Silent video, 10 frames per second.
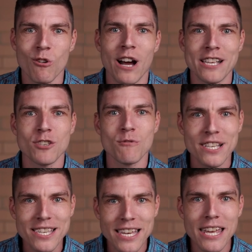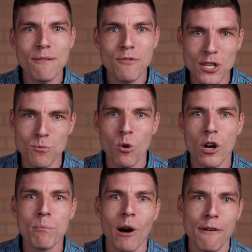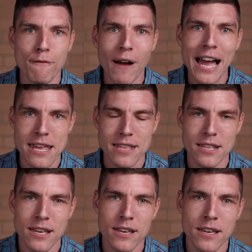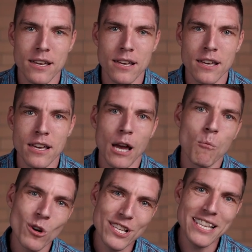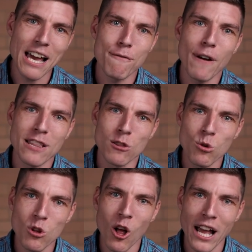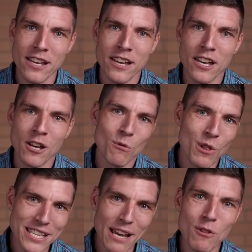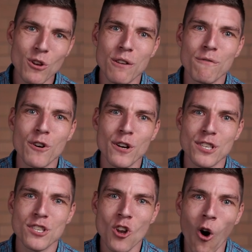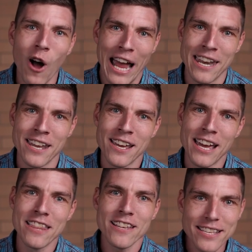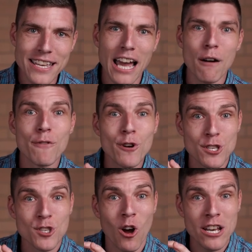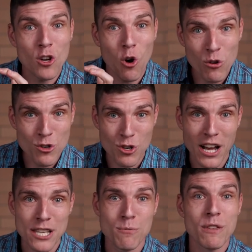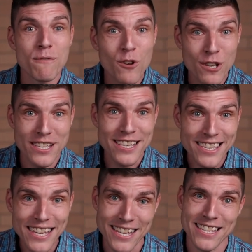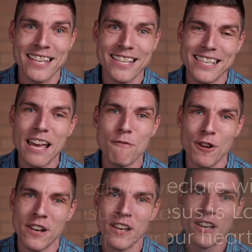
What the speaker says: Christ to receive this word by faith. And what does that faith look like? Well, let's have a look at verse 9. And let's see how verse 9 contrasts with verses 6 and 7.